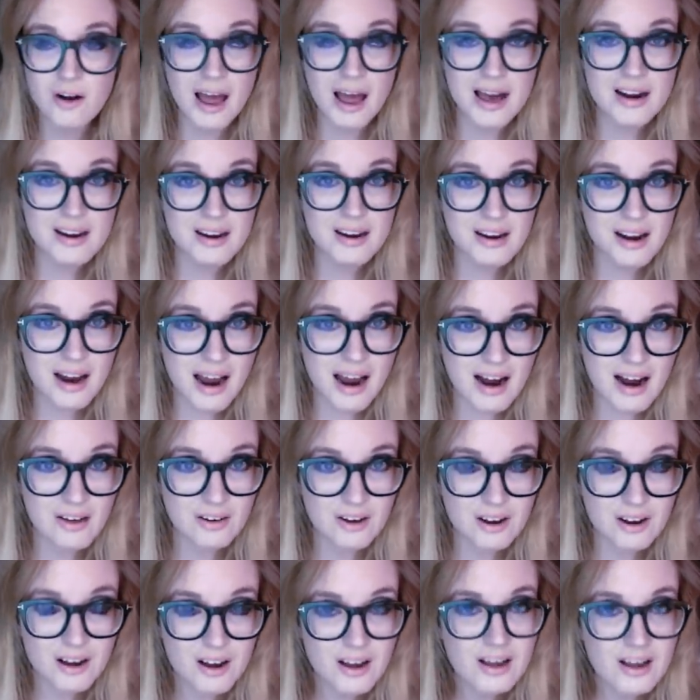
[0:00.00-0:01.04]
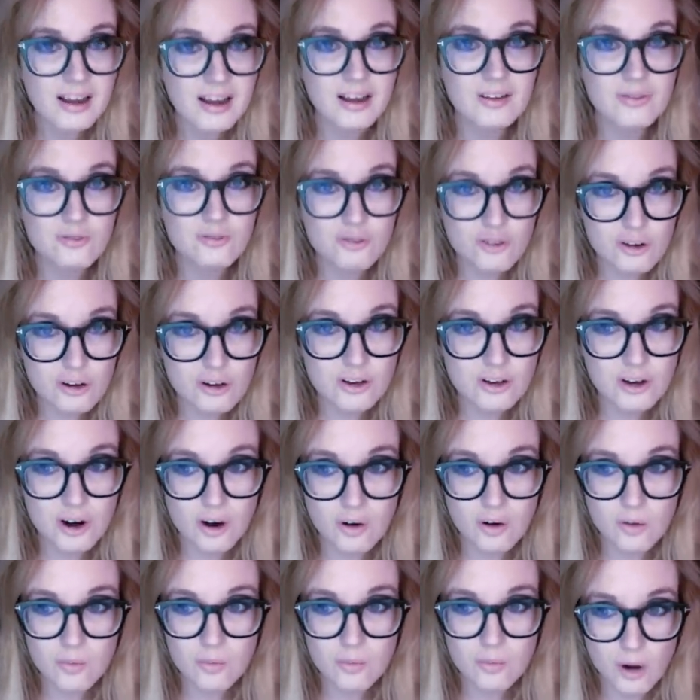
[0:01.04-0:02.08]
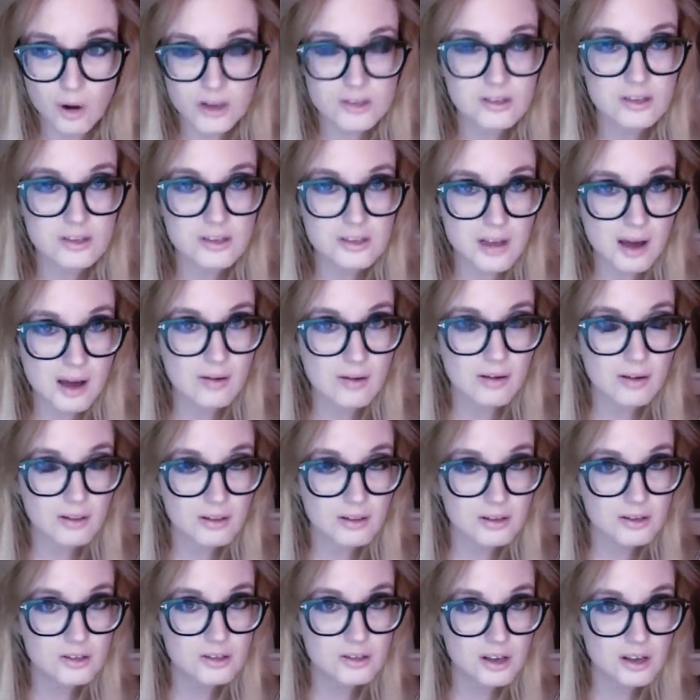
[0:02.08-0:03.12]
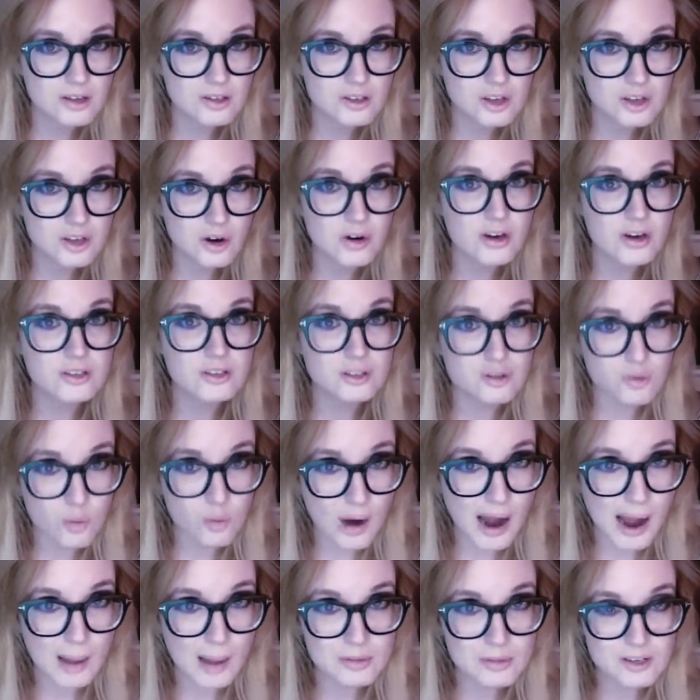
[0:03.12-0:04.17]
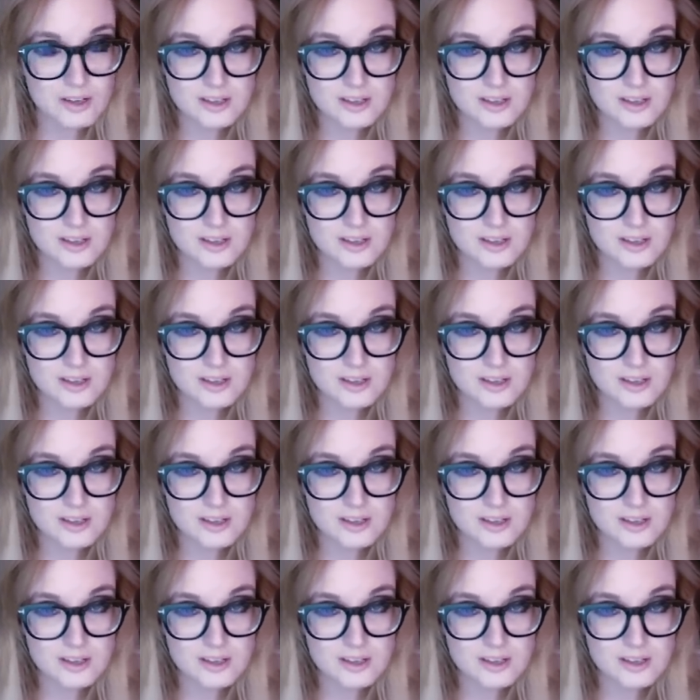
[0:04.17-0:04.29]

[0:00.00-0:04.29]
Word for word: edit it out in you know once this uh, this uh, series is wrapped, as